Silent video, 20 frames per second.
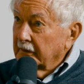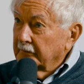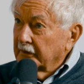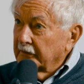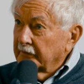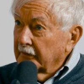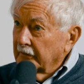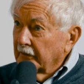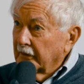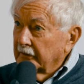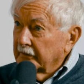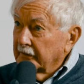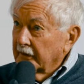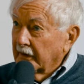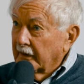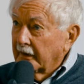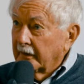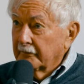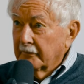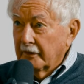them at their own
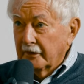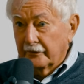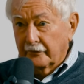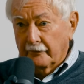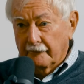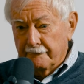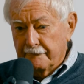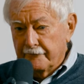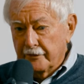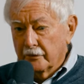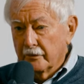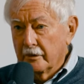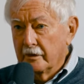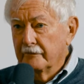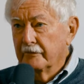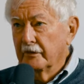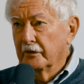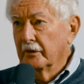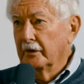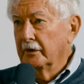game, it's a
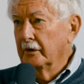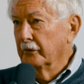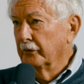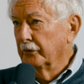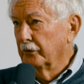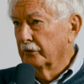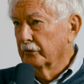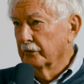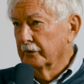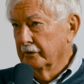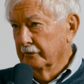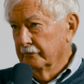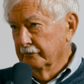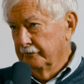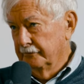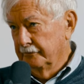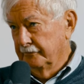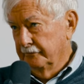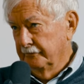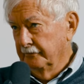very, very
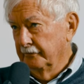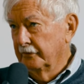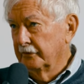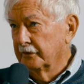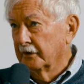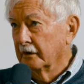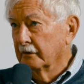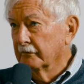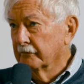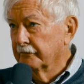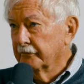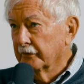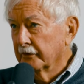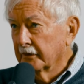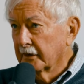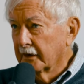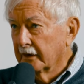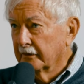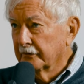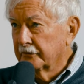lucrative thing for
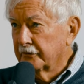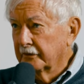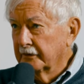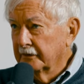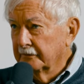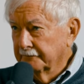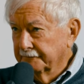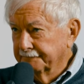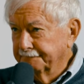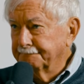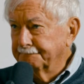the country.